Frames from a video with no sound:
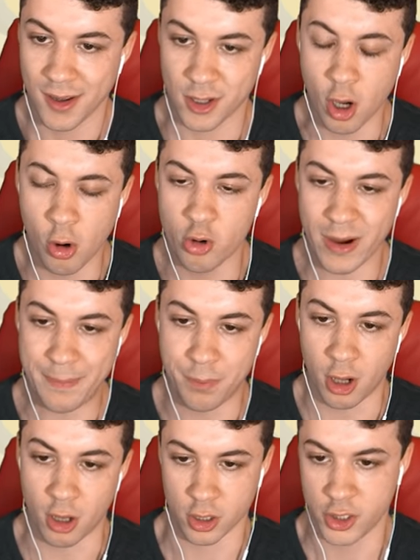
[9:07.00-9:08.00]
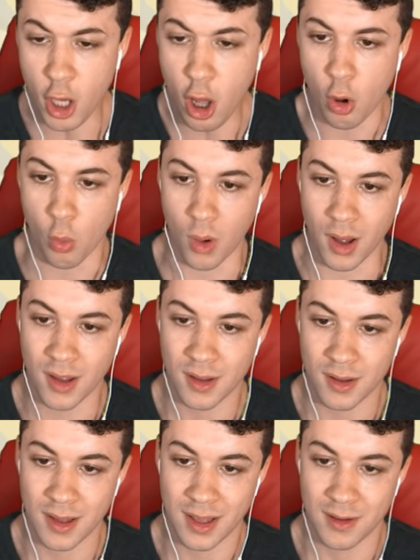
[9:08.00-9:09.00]
Go, Great Ball, go!
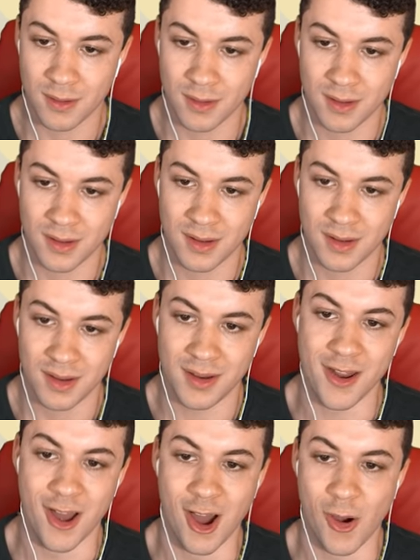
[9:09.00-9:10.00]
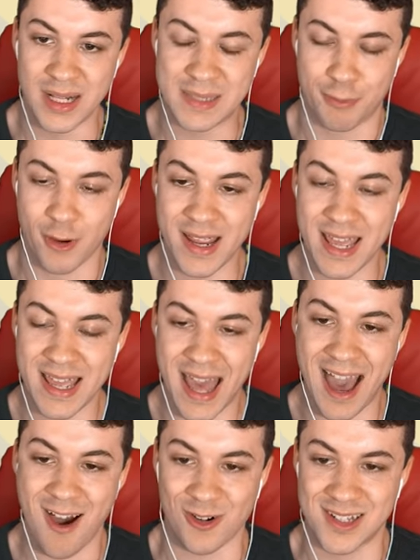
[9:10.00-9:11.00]
No, it's breaking
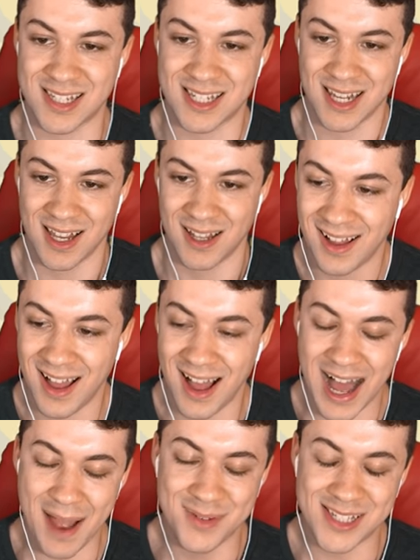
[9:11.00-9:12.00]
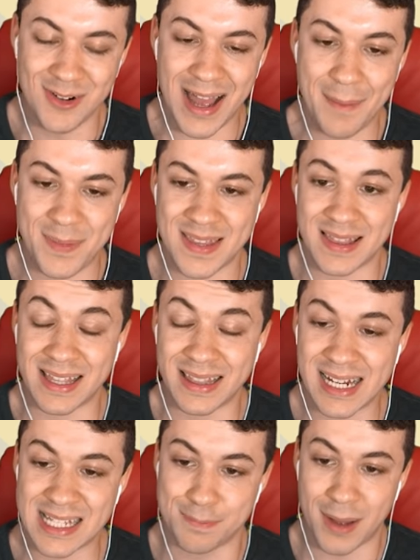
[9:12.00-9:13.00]
out. I'm so happy that they
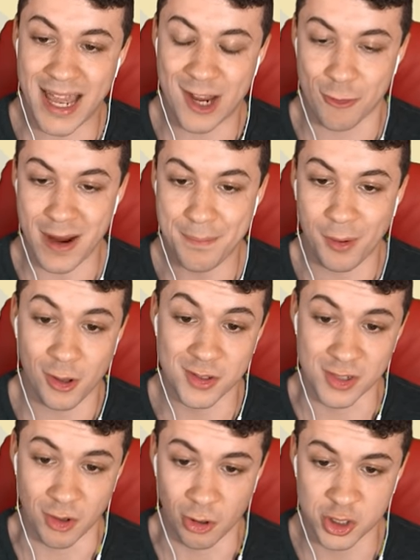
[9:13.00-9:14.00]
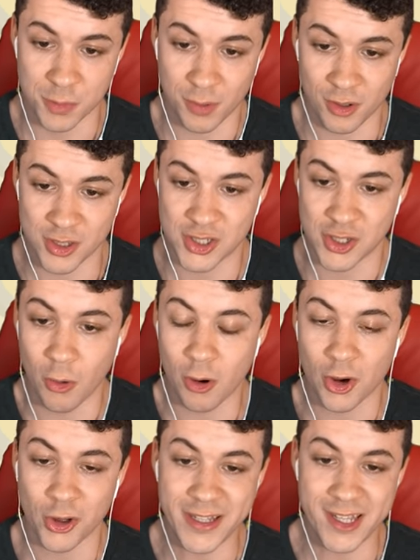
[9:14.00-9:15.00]
let us buy Great Balls and Ultra Balls so
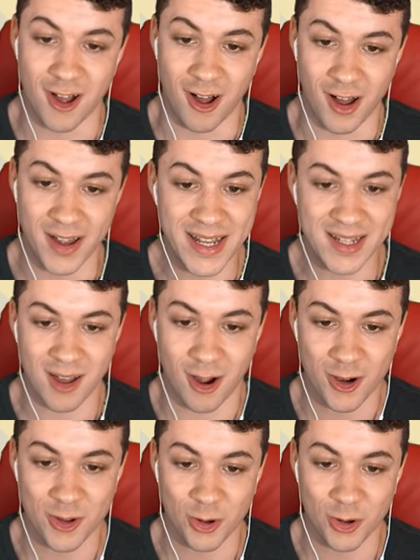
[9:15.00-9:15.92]
early on in Heart